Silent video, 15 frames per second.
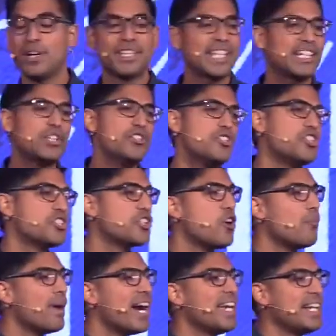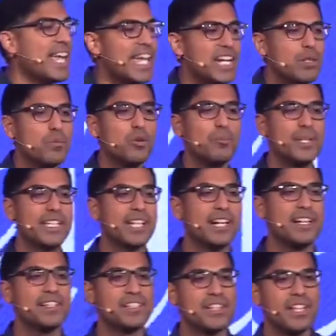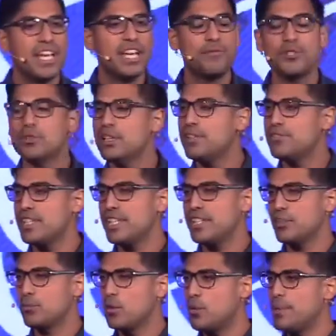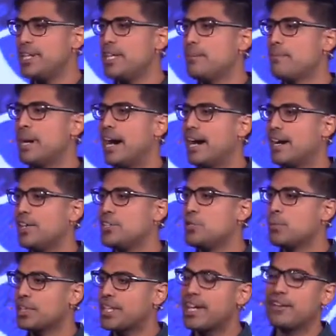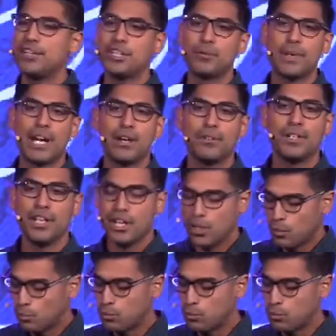But they couldn't just go buy an animal, because if you lived in the Roman Empire, you were carrying around